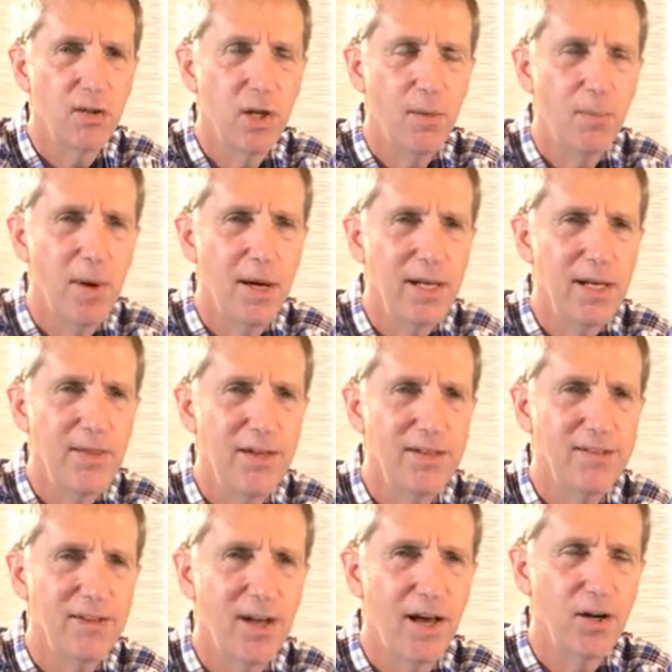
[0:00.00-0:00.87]
and the money
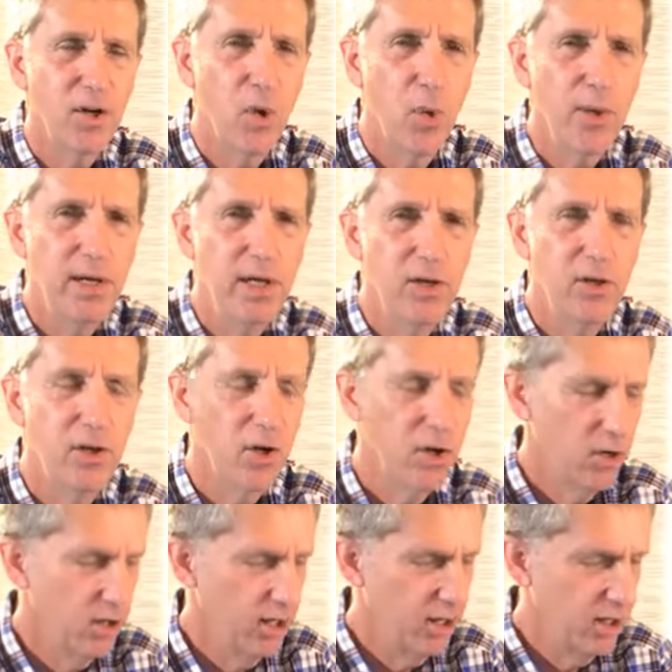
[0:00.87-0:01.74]
that's not going into
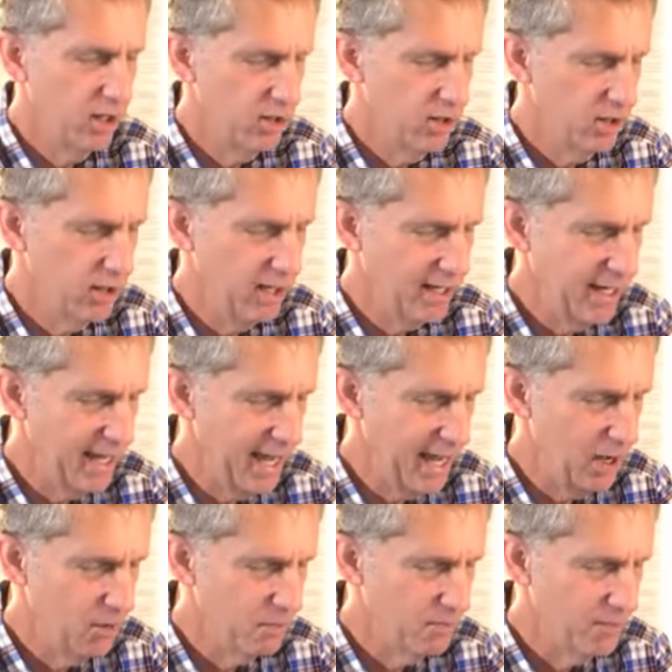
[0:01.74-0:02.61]
her, her
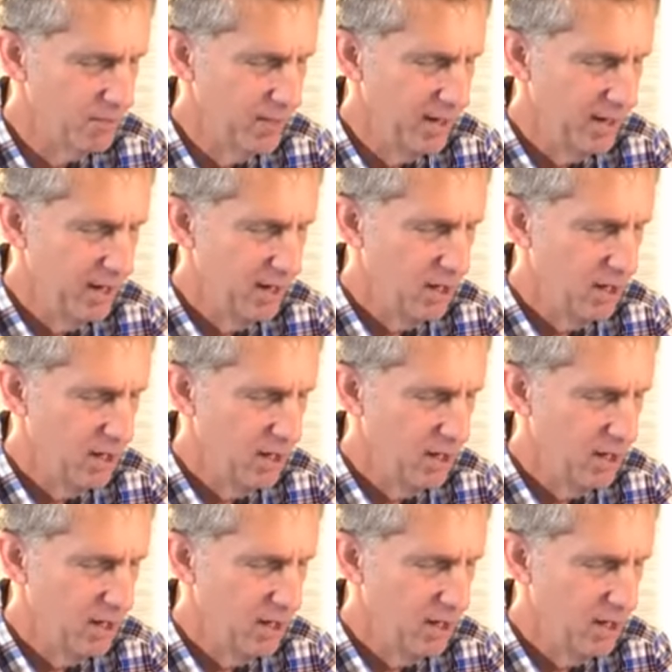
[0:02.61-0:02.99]
account